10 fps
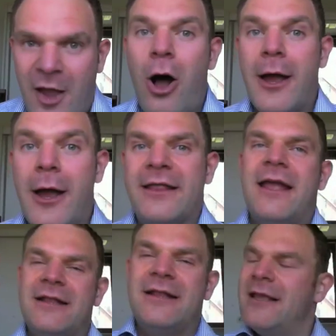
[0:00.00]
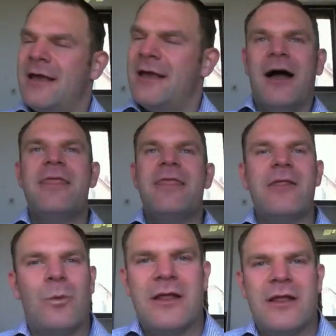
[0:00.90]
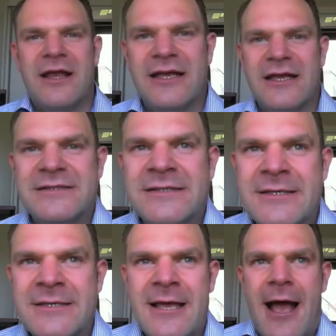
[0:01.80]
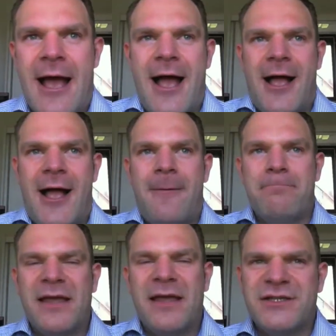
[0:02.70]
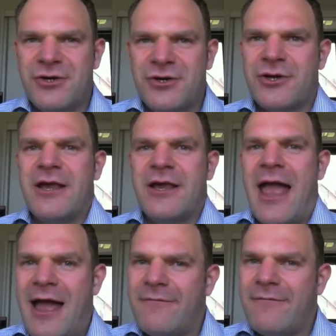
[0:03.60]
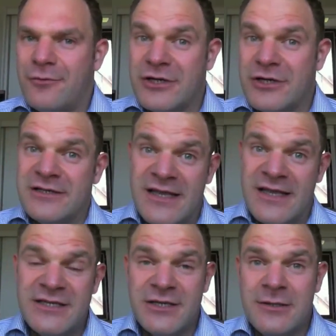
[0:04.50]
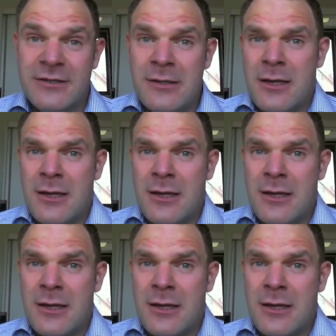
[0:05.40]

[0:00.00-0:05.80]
Oh, and another one is make sure you have an organization